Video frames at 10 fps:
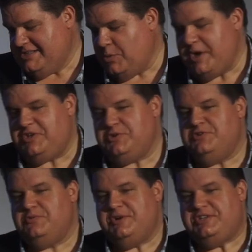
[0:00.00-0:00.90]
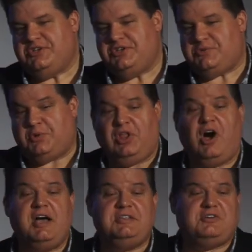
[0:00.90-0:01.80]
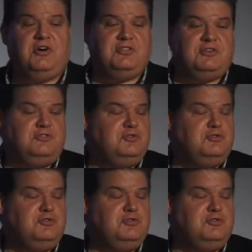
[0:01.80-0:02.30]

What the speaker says: So we do research that relies on the